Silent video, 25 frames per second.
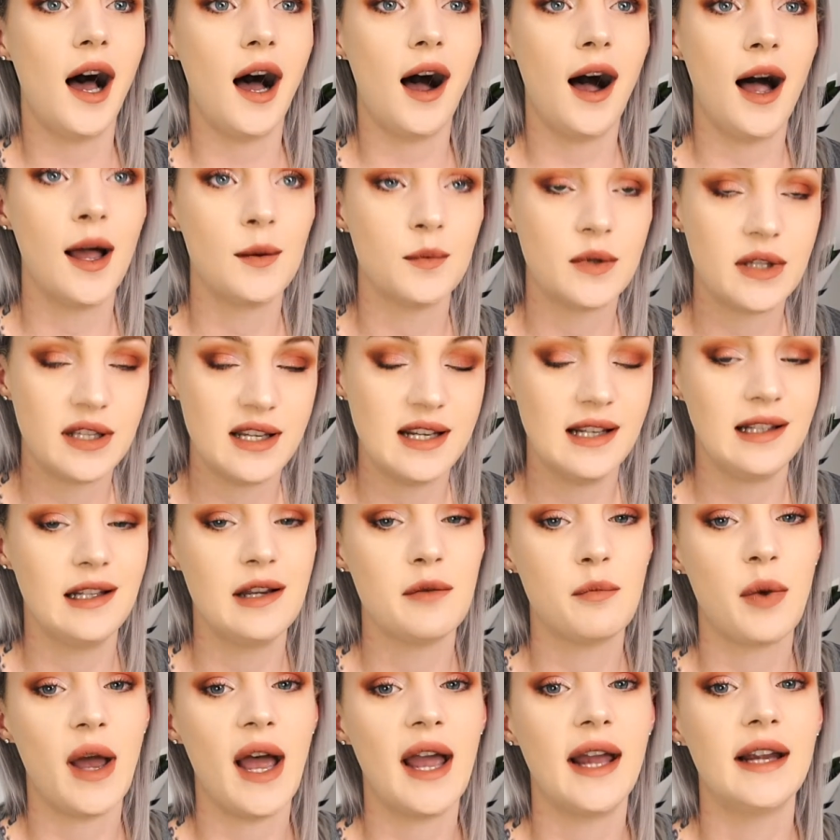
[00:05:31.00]
I'm still
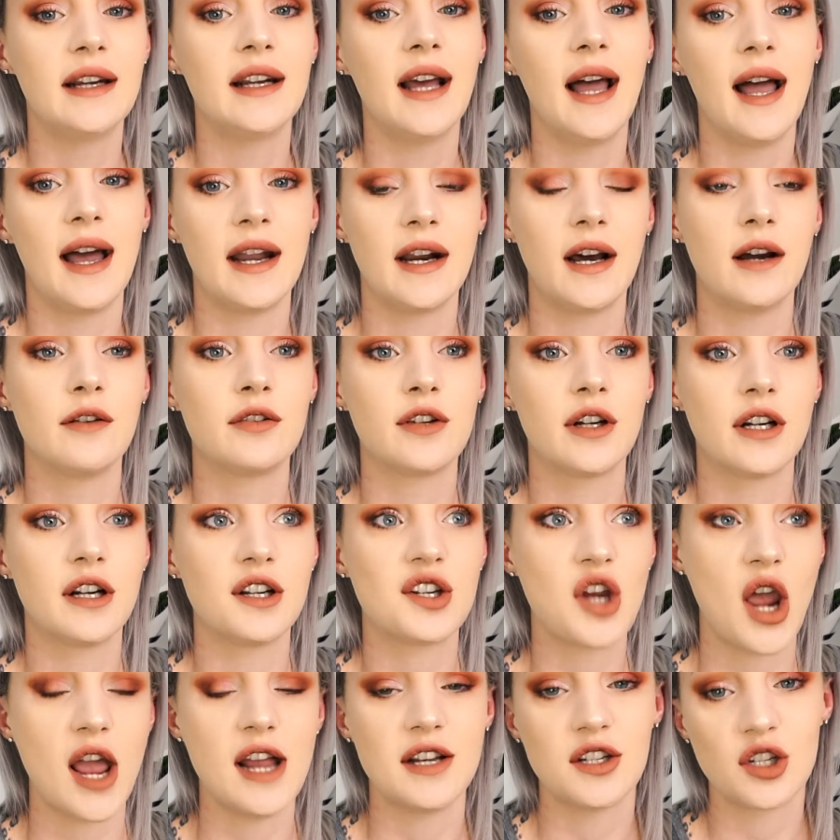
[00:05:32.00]
in pain and I've got
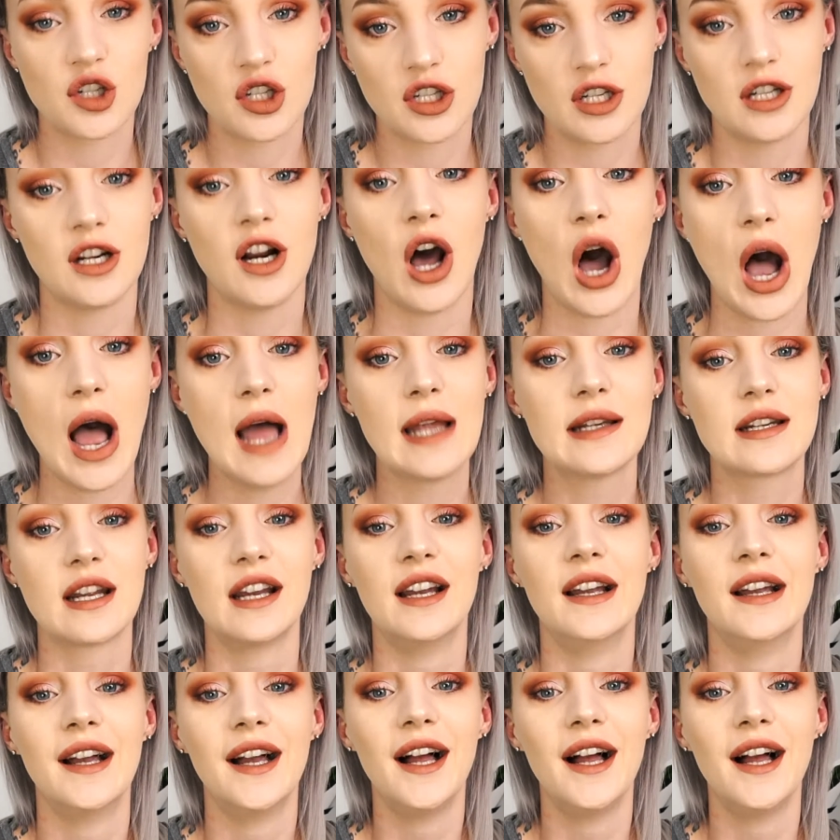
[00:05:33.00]
to change tonight.